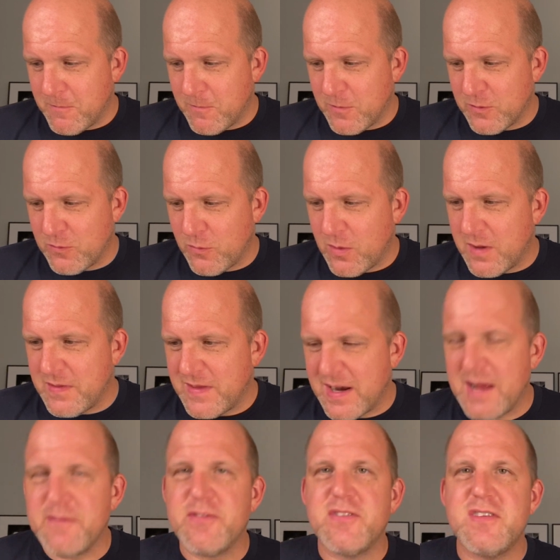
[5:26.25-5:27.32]
was one that
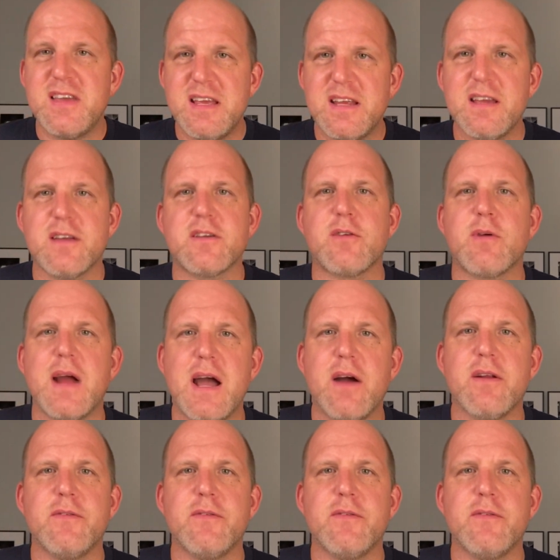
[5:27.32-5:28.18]
I've seen kicked around.